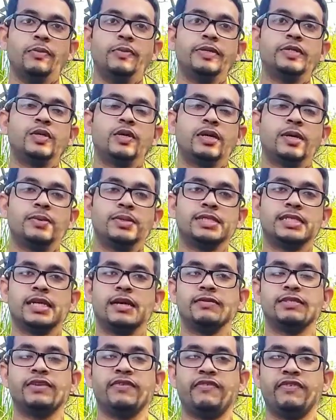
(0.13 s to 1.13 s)
we talk about
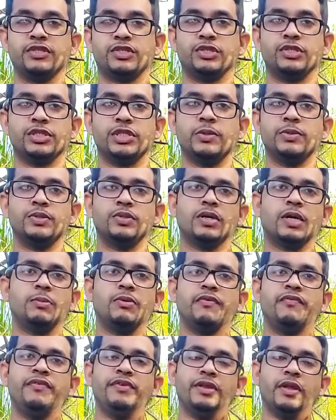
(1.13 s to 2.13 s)
self-sufficiency, we talk
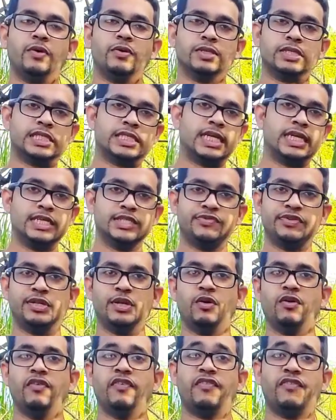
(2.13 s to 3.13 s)
about feeding ourselves, feeding
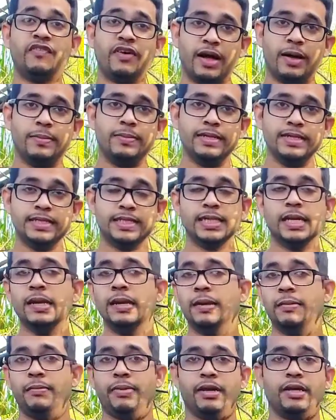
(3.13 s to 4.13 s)
our families,
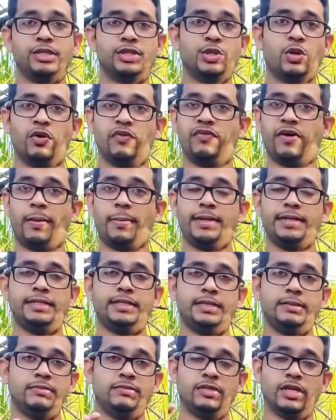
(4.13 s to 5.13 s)
making sure our family
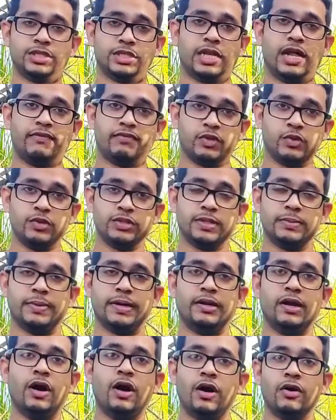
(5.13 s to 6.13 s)
doesn't have to go to
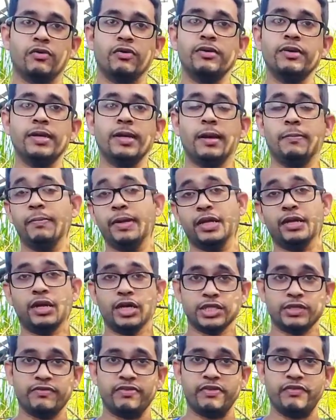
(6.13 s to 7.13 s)
bed hungry
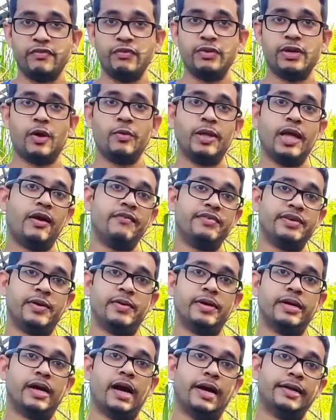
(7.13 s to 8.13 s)
because of the food that we have in
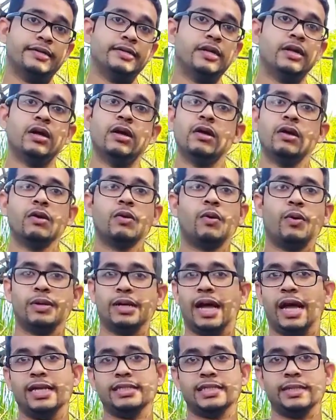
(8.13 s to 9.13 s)
our garden. Corn
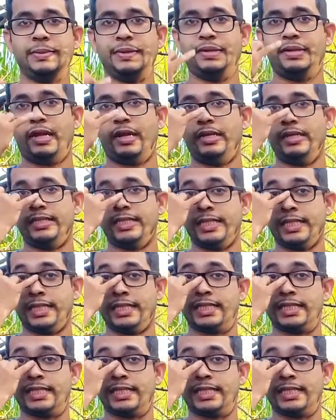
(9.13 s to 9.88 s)
has to be on that list. It's a